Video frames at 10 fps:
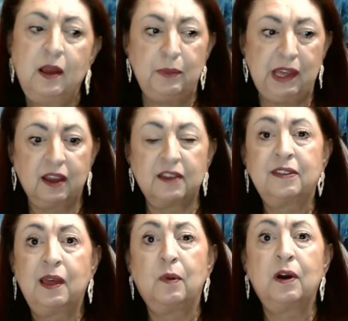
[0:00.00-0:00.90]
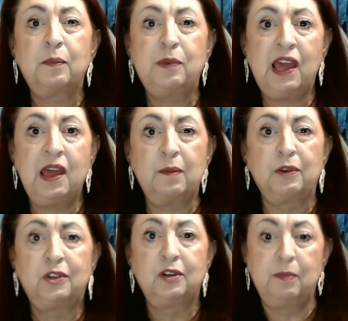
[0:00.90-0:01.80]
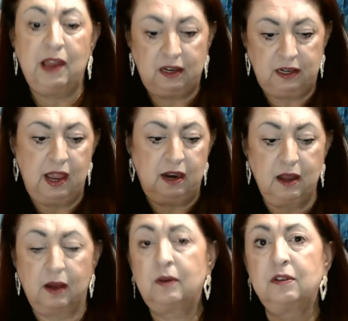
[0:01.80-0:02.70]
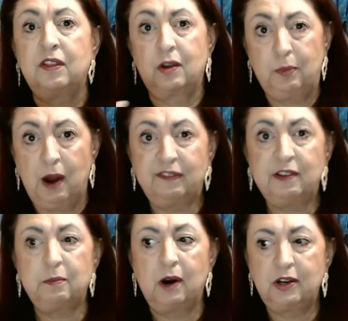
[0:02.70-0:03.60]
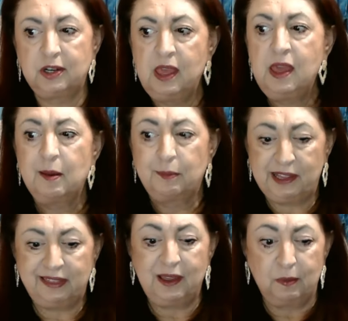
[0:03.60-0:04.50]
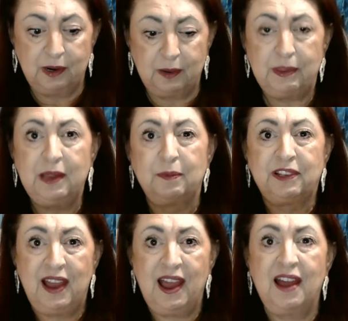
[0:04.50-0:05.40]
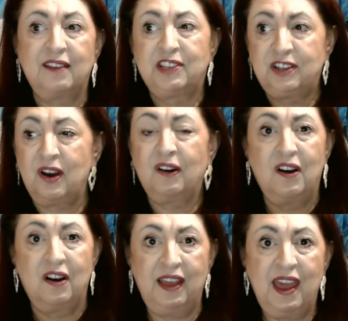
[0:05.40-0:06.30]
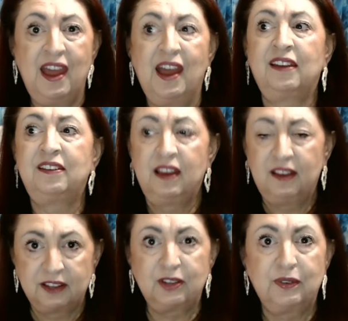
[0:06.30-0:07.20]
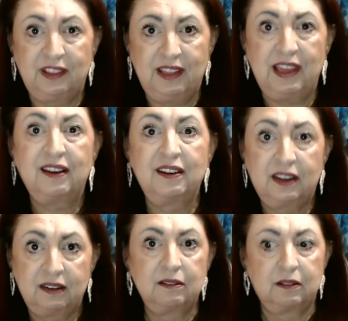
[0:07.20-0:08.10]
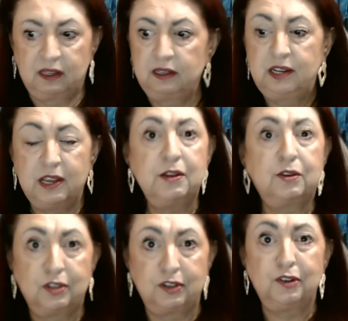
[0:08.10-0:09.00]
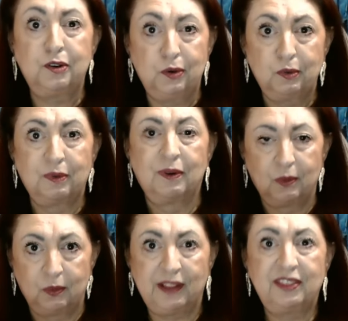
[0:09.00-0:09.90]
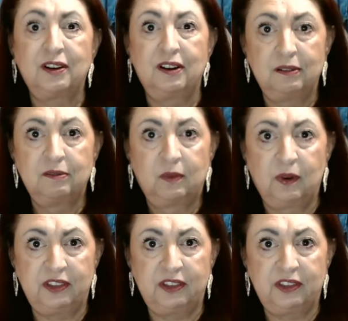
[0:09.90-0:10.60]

Because they want to be able to maintain not only their profit margin, but they want to be able to have stock on hand so that they can continue to do what they're